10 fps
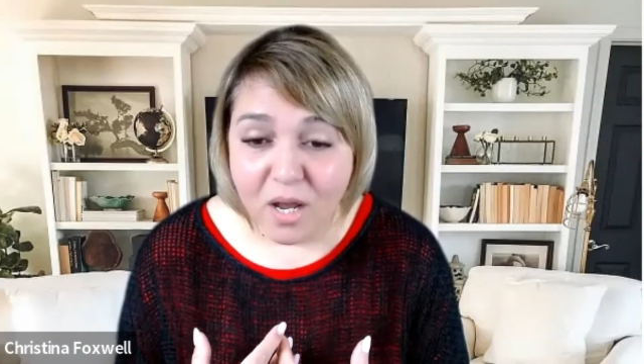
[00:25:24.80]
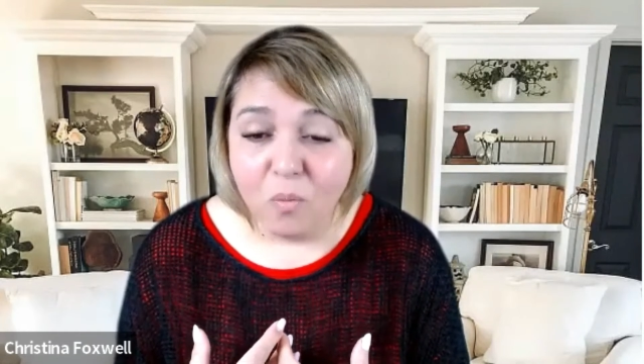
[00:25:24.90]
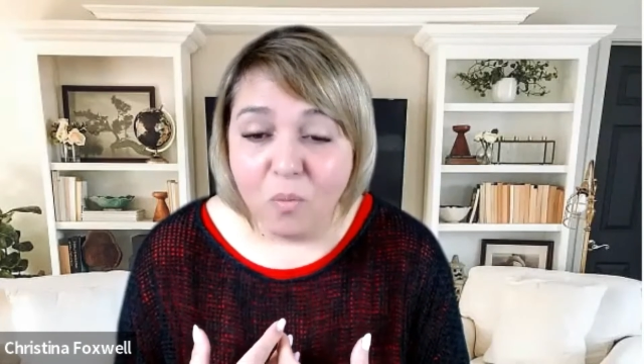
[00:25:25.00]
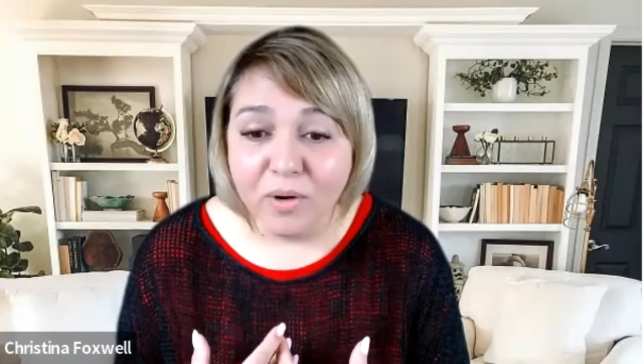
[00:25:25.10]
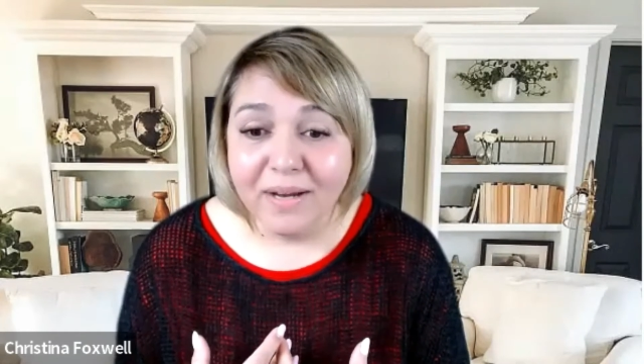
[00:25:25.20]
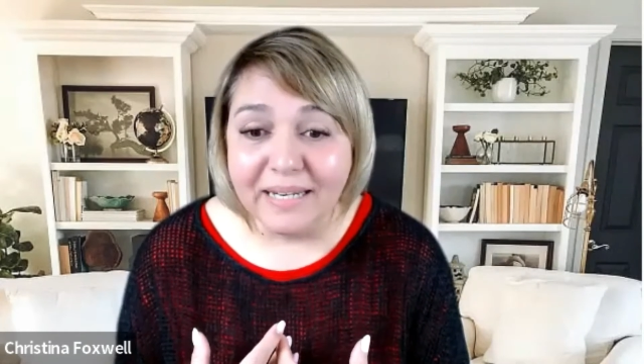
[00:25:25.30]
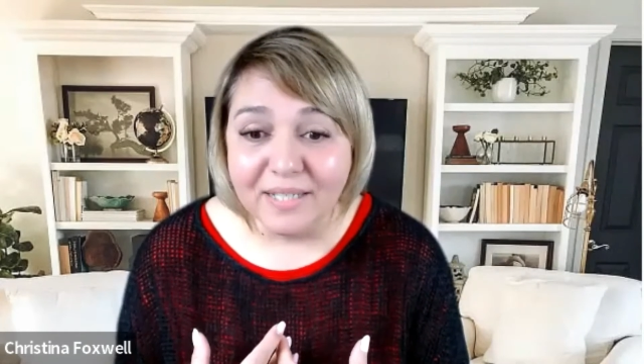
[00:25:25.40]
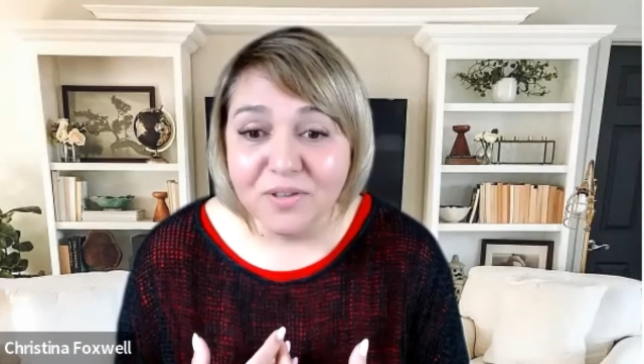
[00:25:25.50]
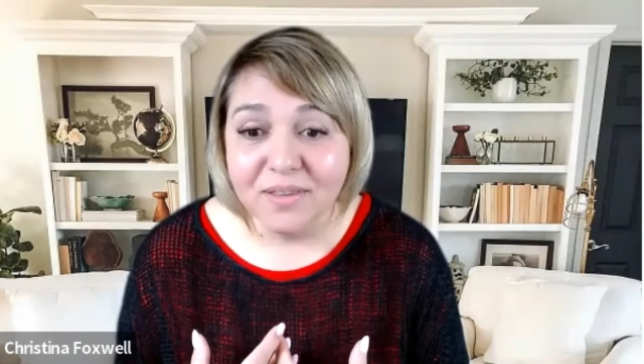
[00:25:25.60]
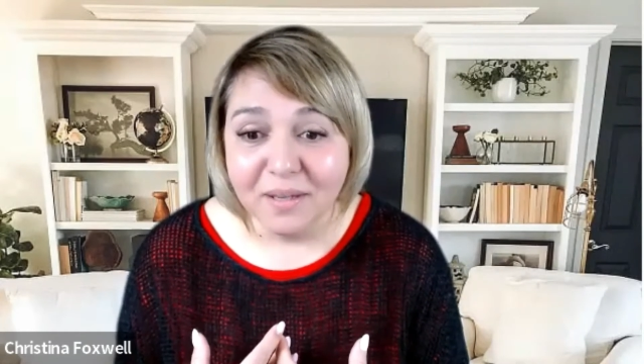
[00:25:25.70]
What do I
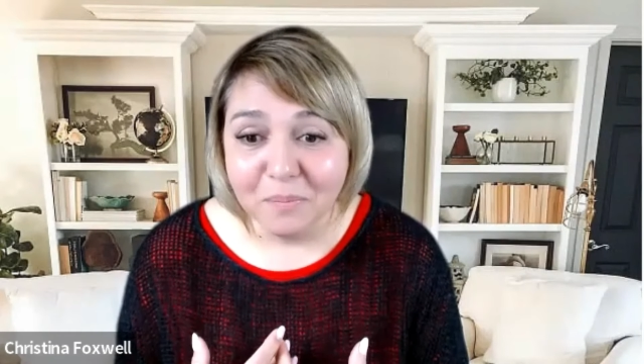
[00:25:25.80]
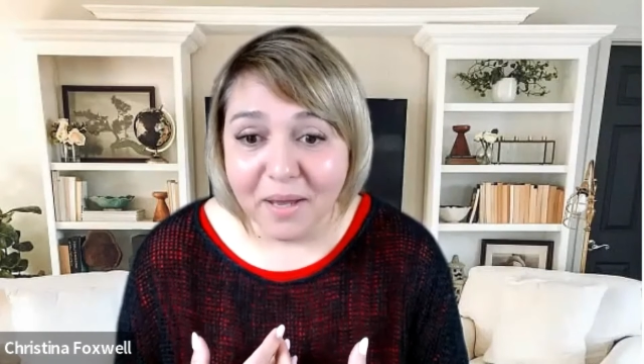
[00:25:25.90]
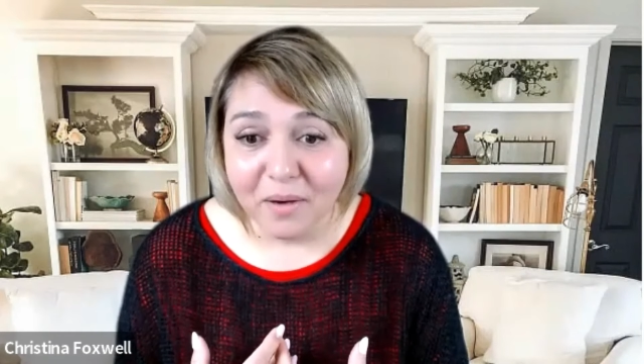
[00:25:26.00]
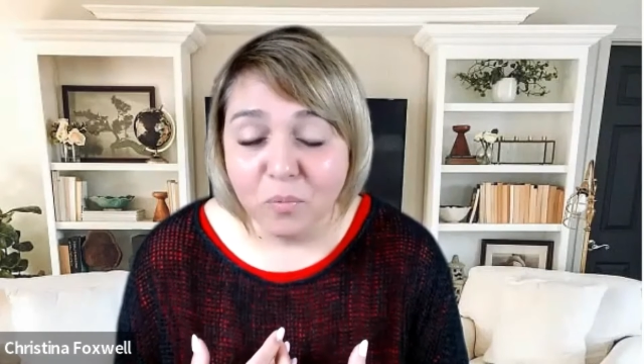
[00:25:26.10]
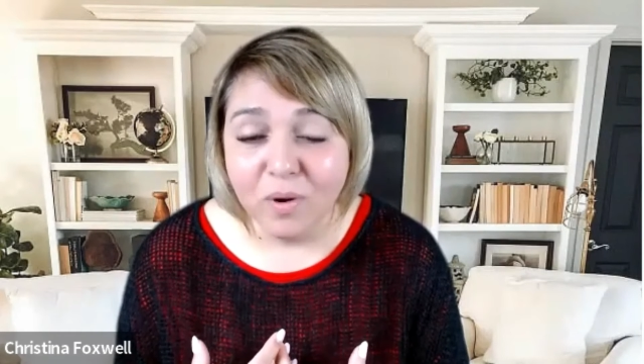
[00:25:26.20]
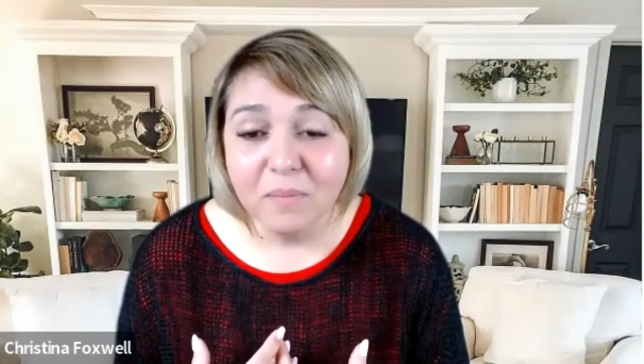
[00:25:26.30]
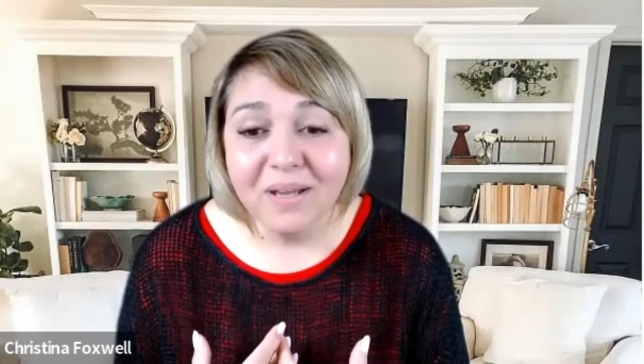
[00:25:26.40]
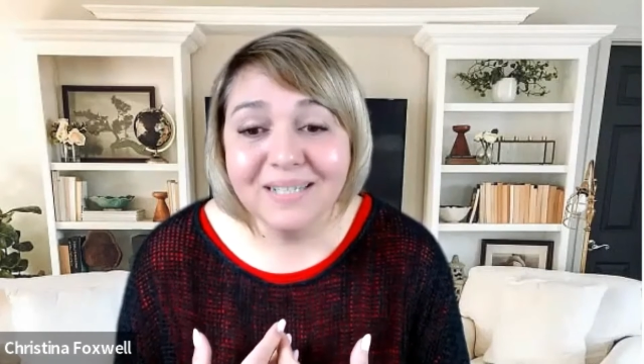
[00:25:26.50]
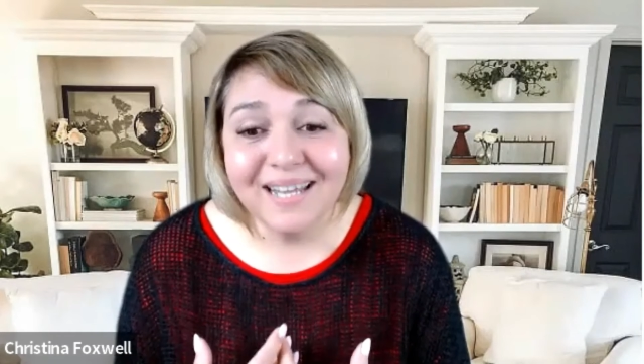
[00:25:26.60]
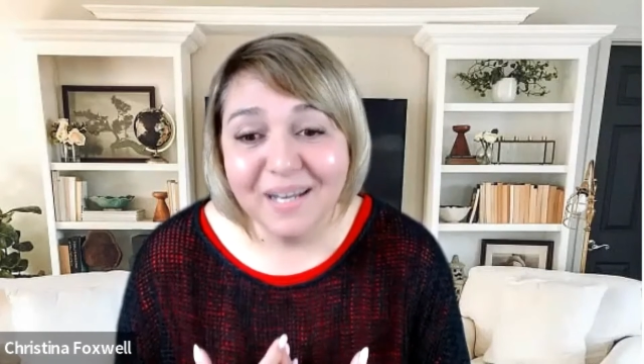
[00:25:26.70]
need to think about? What am
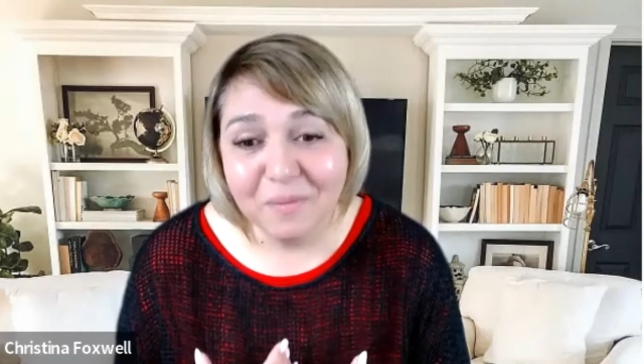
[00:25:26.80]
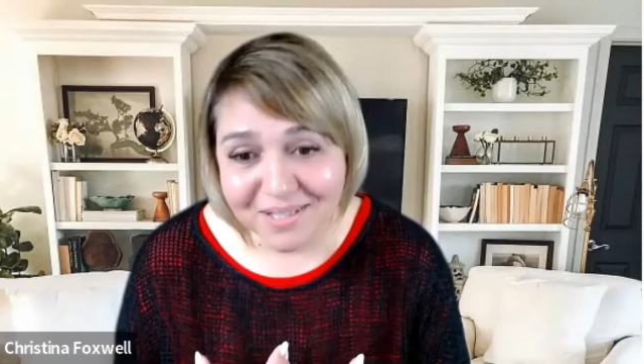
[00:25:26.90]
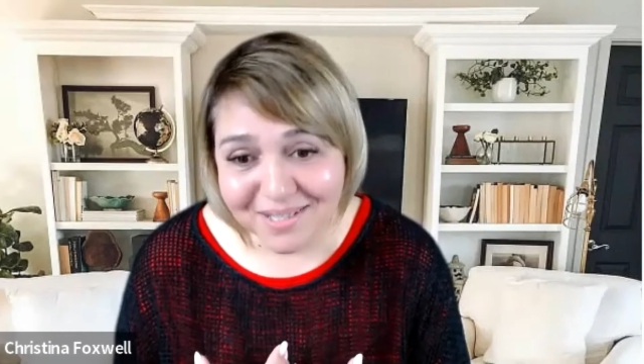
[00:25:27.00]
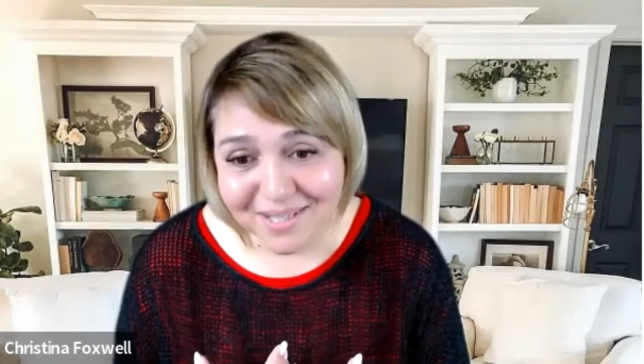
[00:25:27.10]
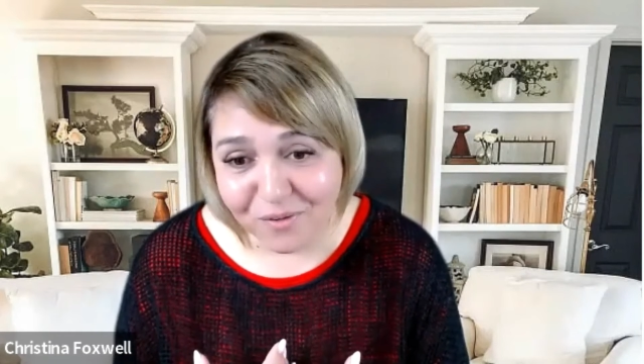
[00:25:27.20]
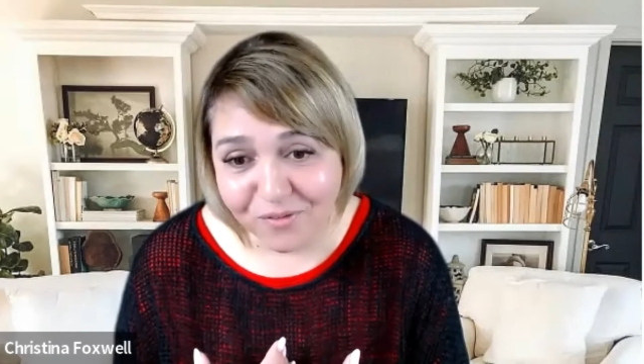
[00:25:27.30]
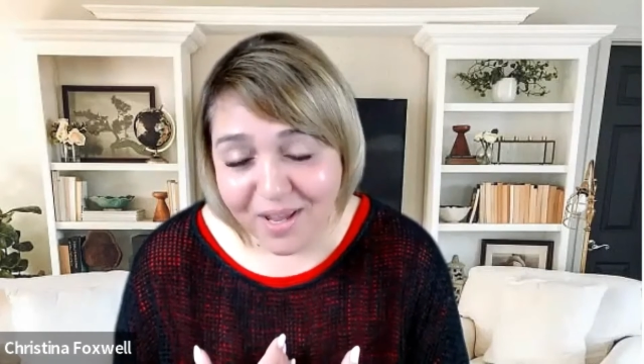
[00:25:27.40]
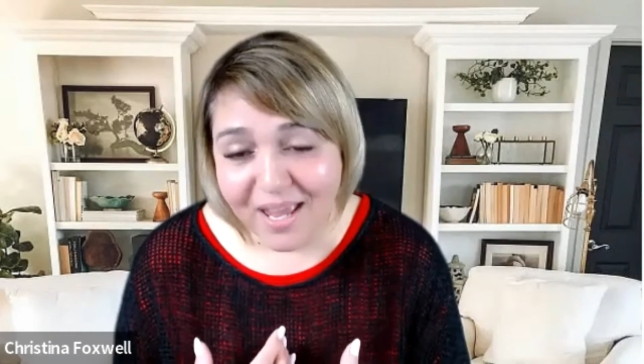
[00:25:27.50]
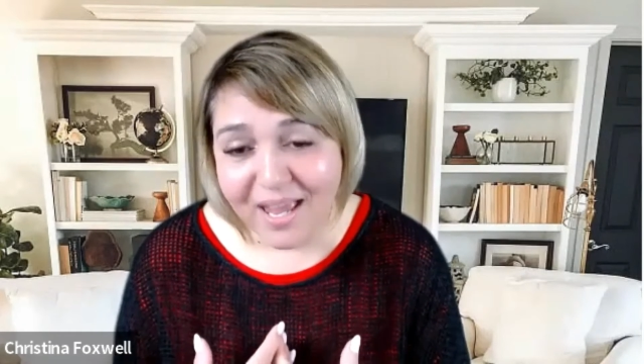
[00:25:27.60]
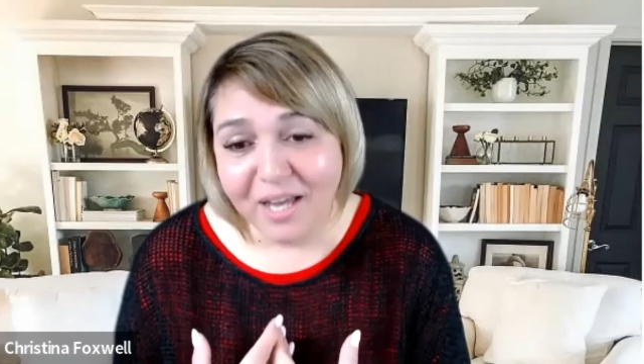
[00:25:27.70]
I telling myself?
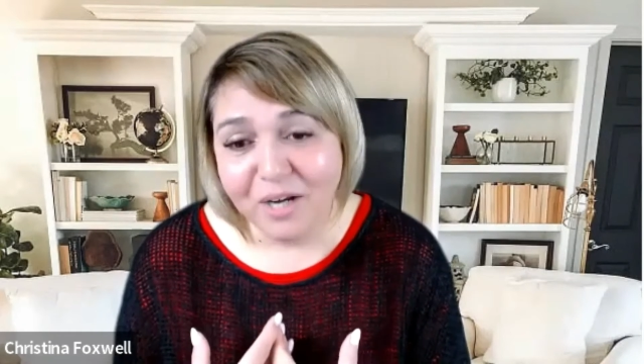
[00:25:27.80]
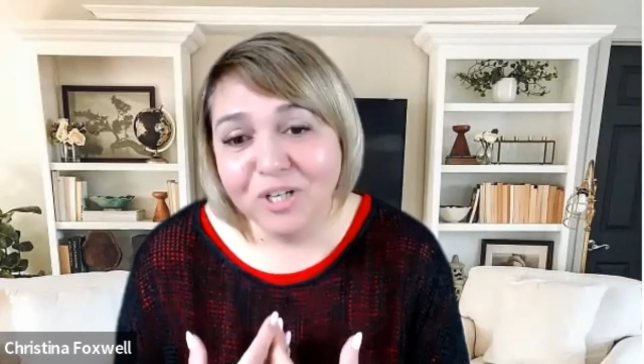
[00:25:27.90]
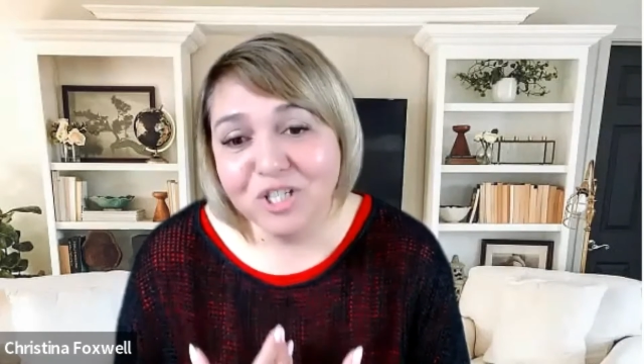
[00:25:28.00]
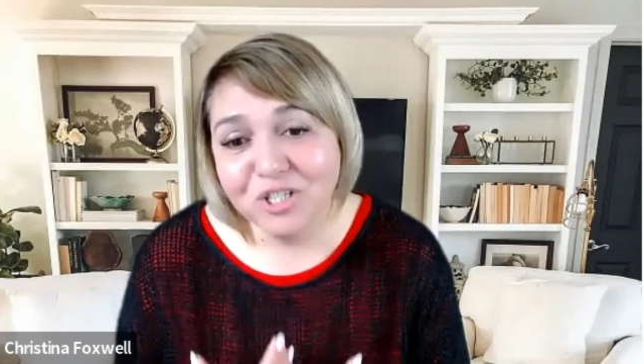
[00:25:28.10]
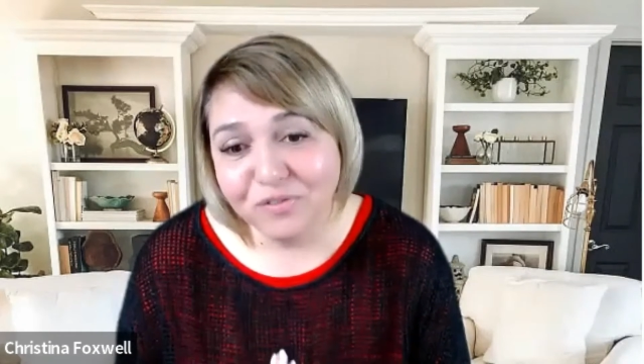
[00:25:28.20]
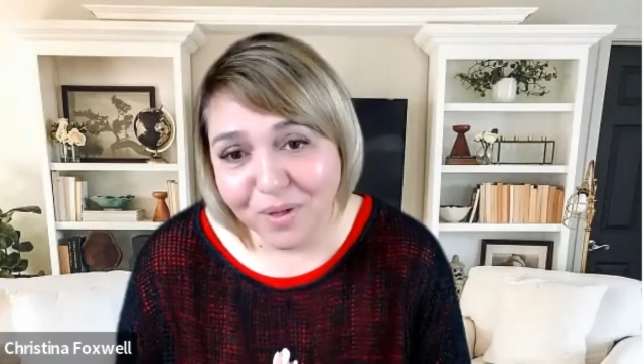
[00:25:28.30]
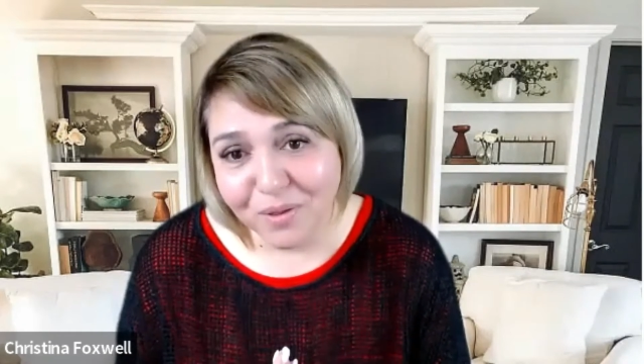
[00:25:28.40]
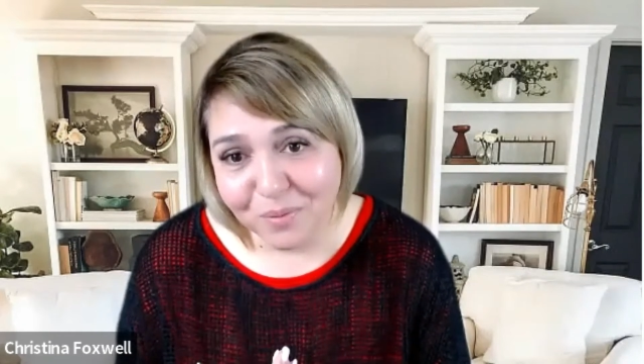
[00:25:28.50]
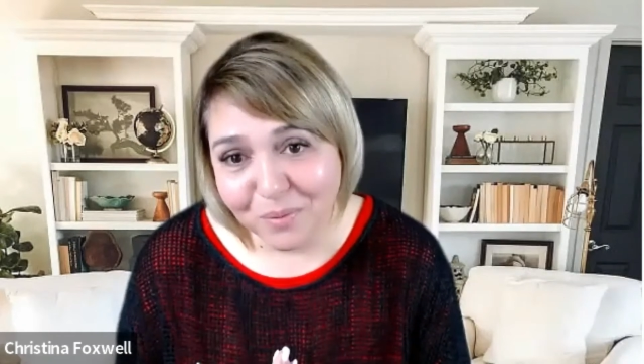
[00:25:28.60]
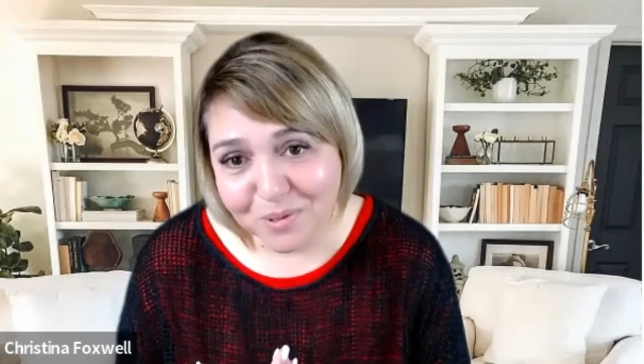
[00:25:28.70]
How do I shift my
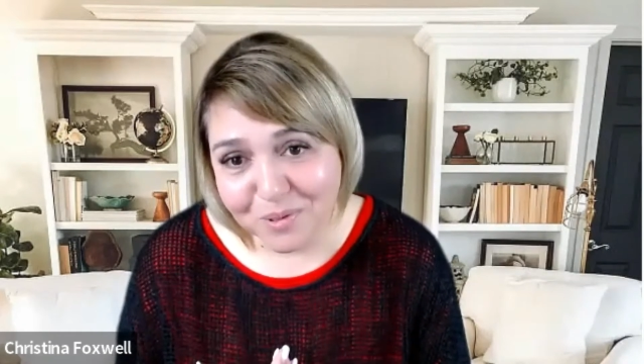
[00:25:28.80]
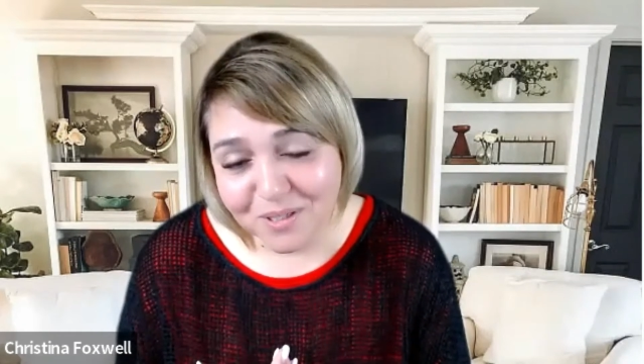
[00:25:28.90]
thoughts?